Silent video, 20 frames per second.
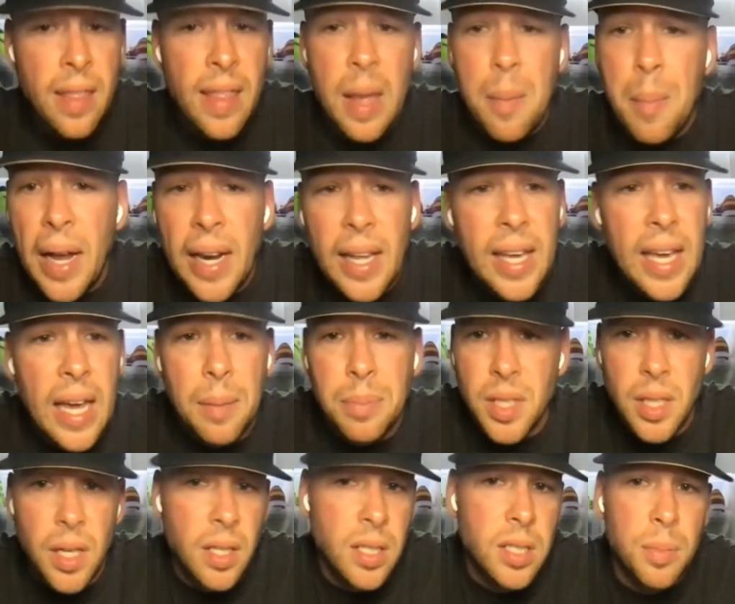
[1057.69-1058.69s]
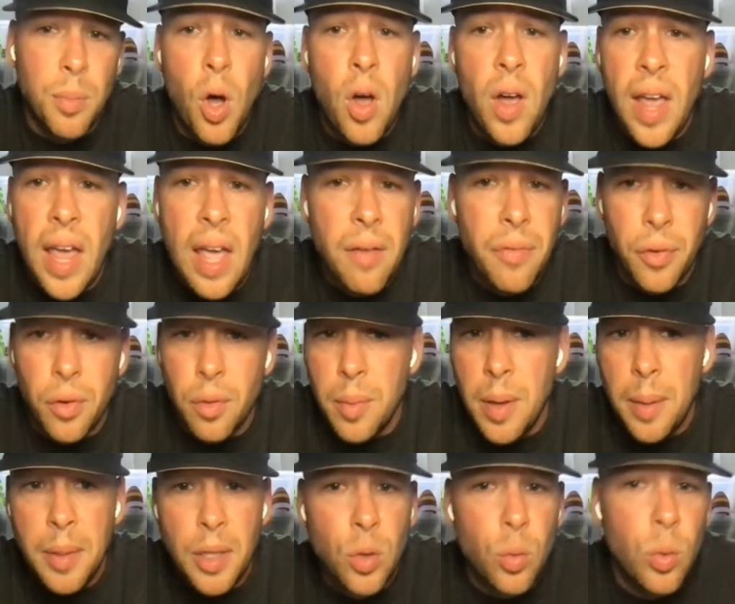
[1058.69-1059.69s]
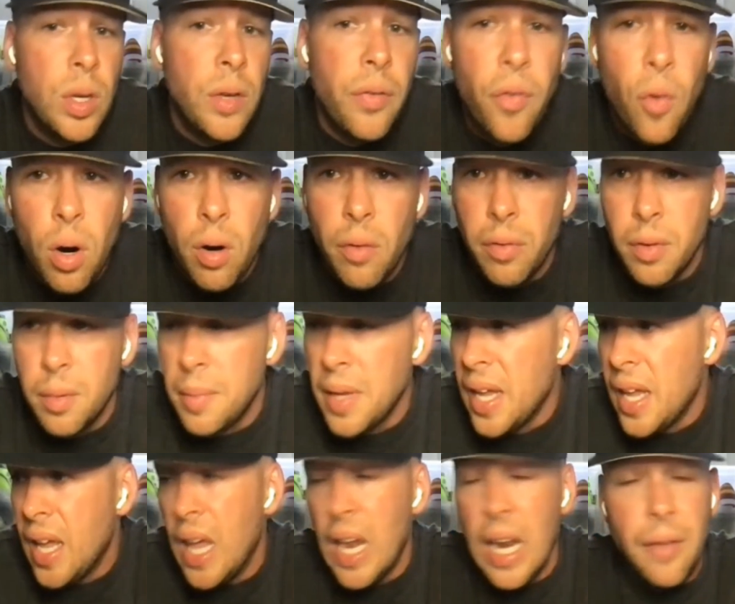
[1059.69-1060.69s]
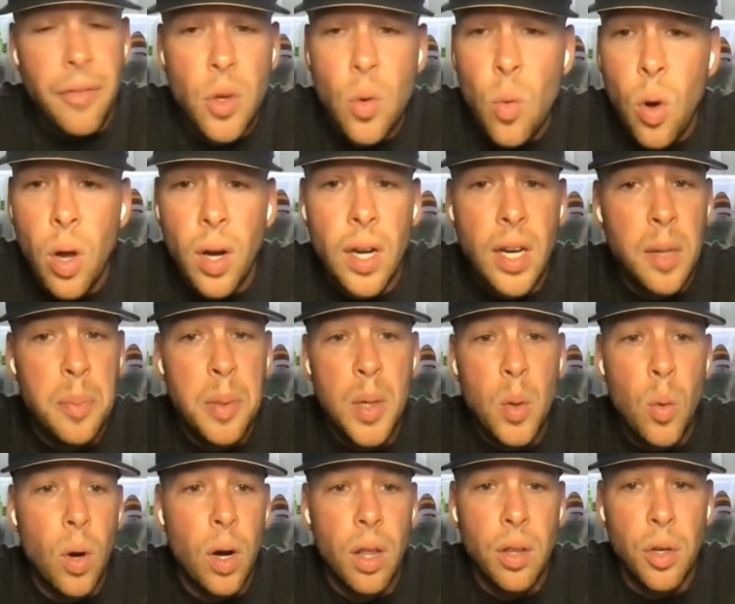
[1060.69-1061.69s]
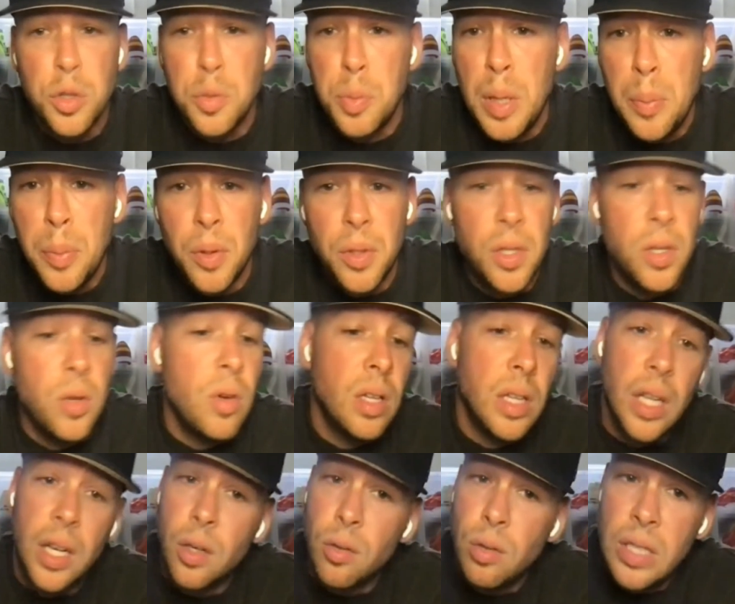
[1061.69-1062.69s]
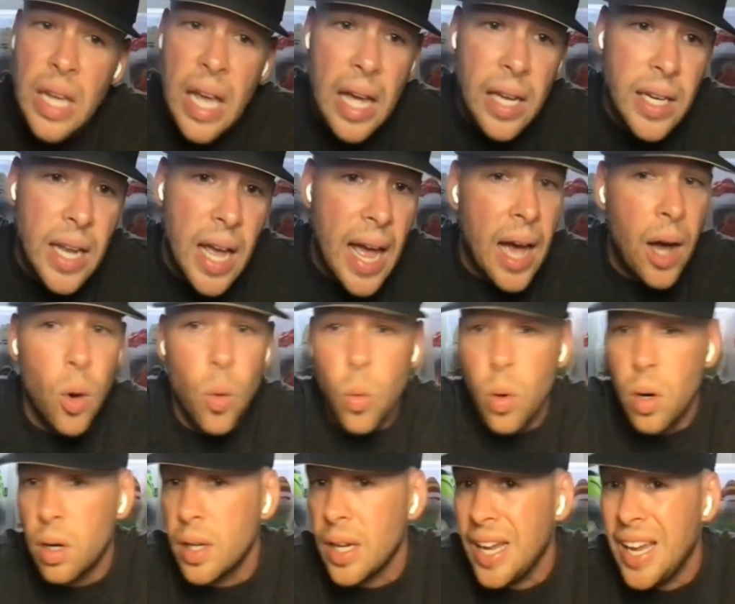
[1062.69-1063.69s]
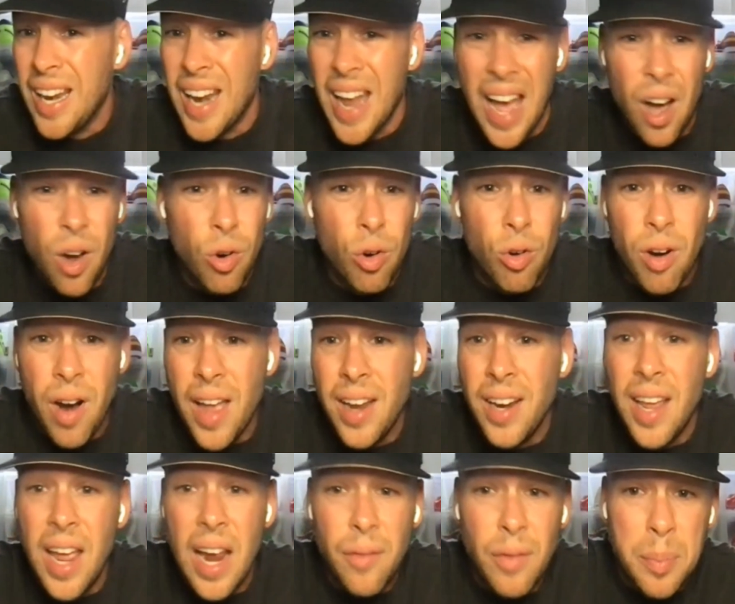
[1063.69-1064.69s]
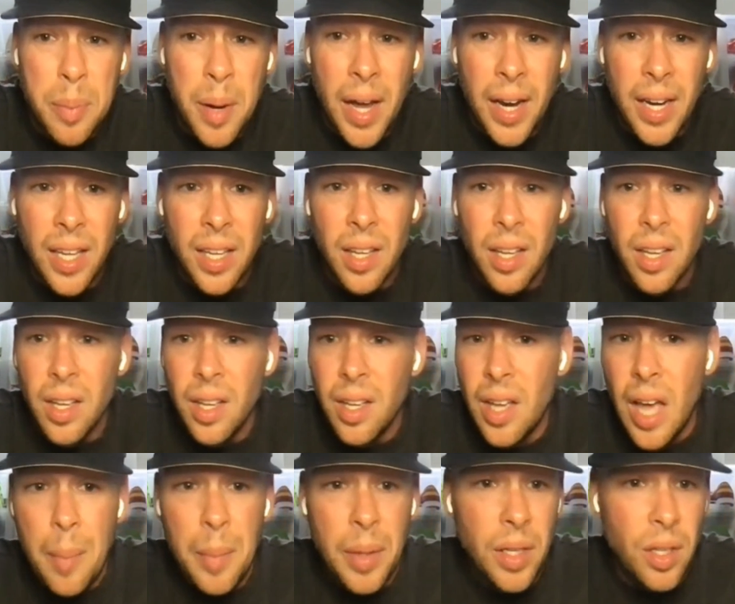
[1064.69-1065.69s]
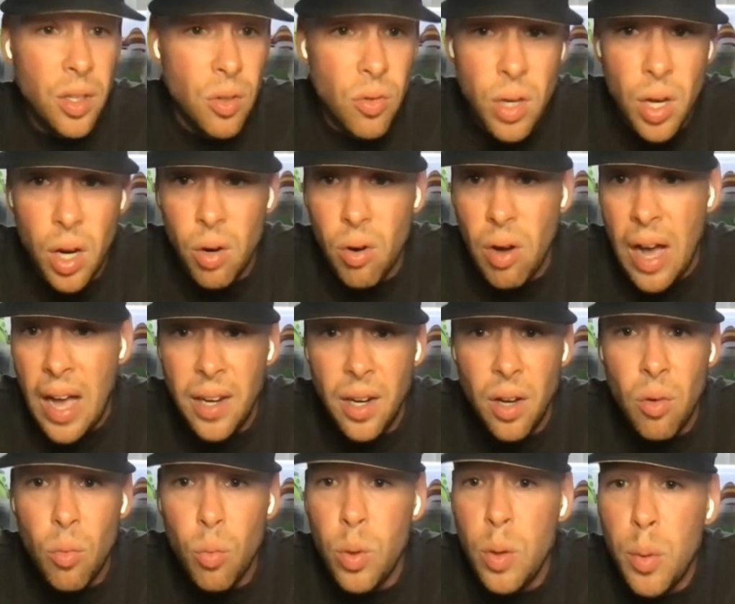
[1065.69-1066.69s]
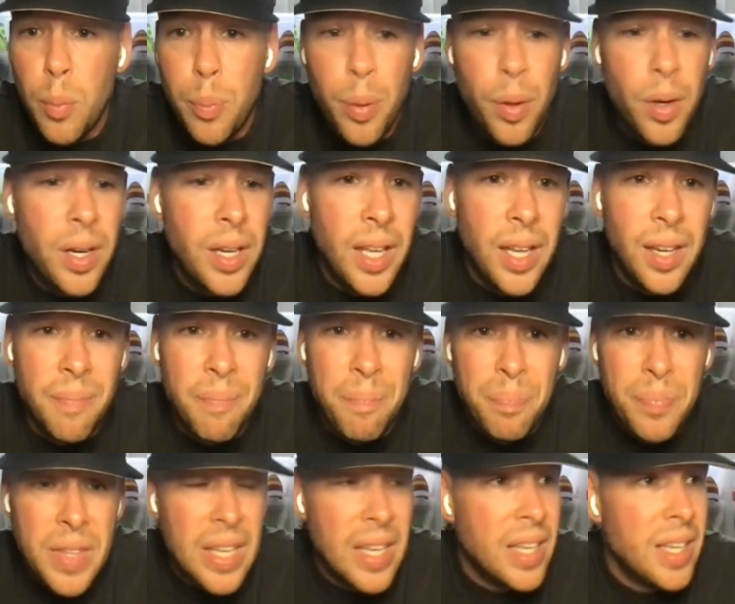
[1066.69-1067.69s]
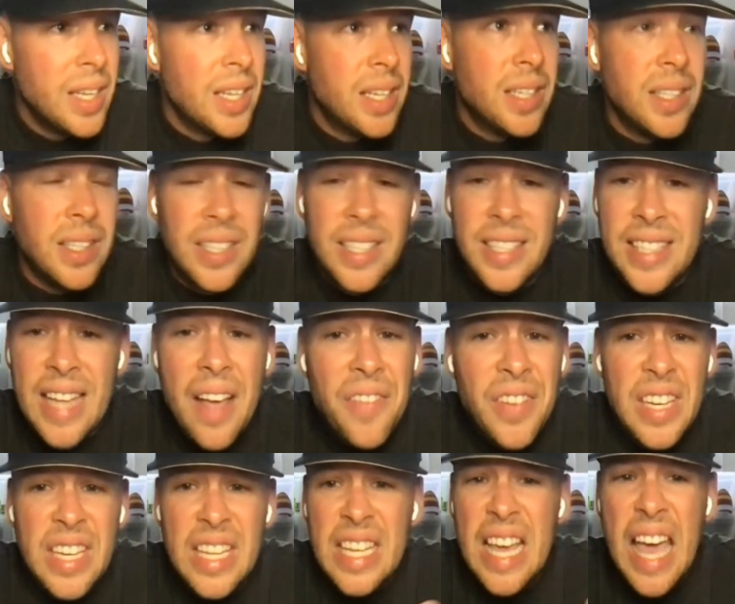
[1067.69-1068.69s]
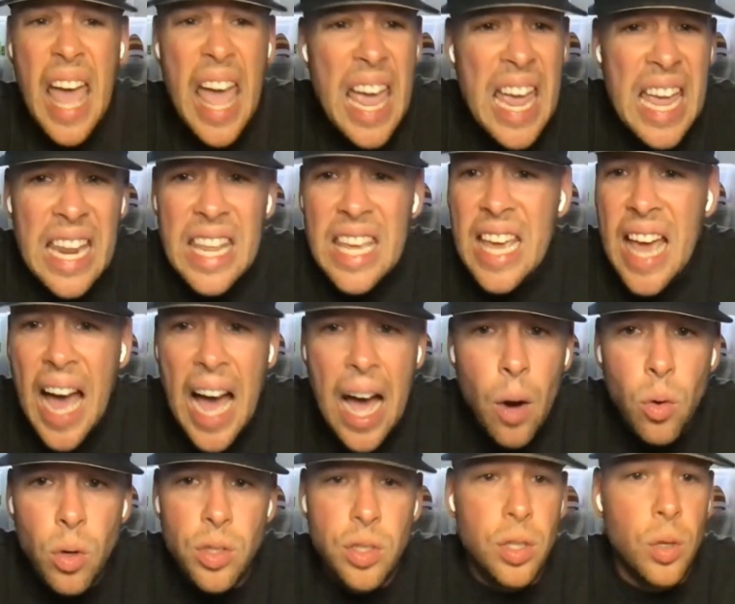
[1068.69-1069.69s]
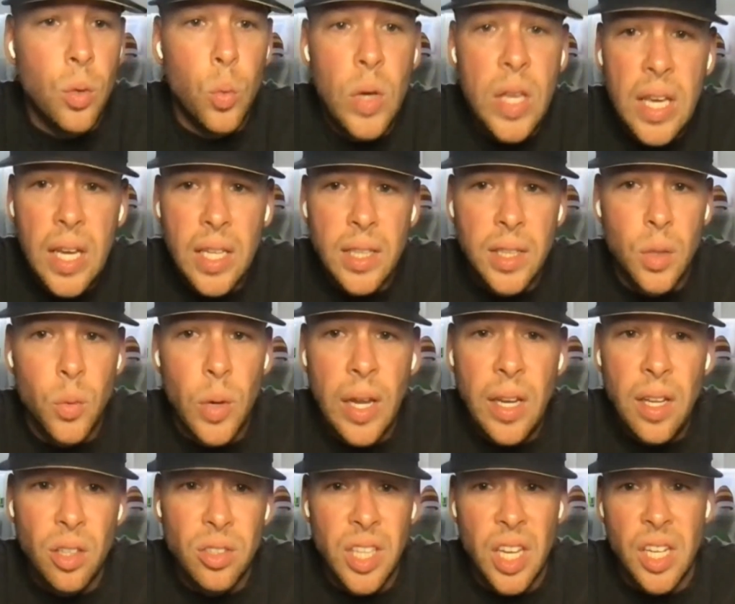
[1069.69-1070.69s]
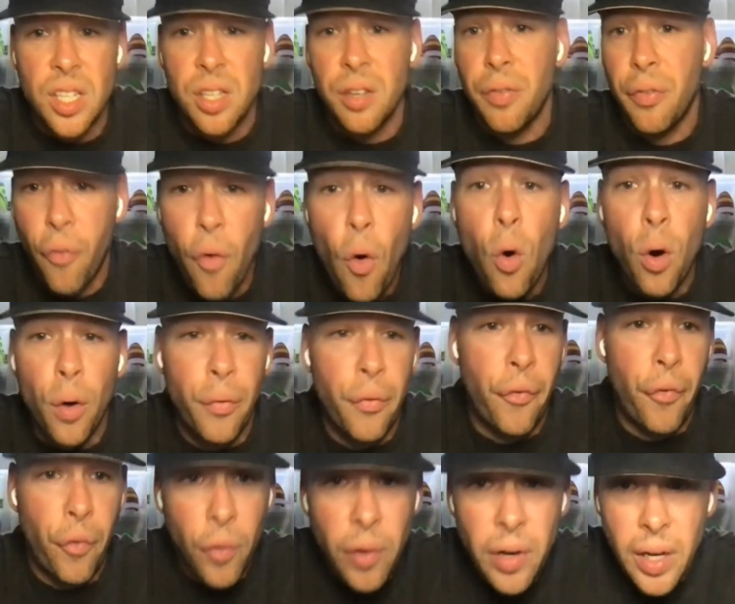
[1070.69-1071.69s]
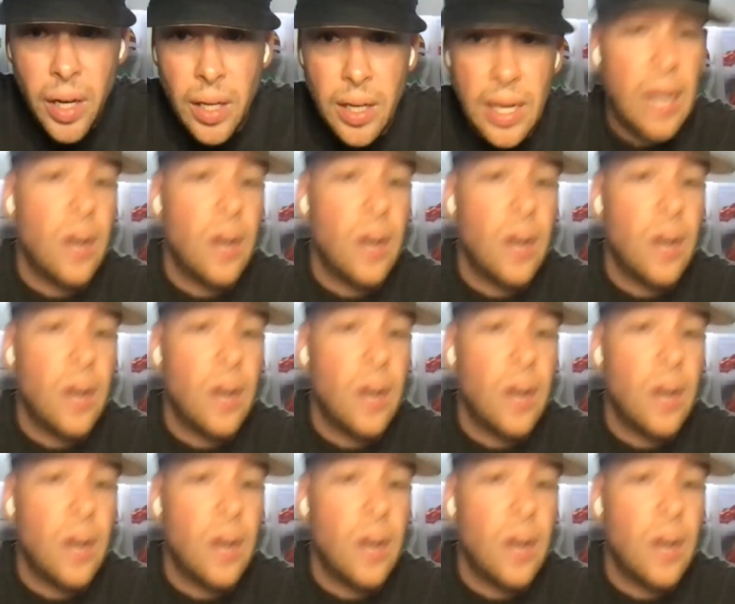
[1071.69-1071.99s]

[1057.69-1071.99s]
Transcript: They might have kept a small handful, maybe 3-4 of them. And if you wanted to be one of those people, you literally had to outwork and outgrind everybody. I mean, I know we were putting in 70, 80 hours a week at the radio station for free.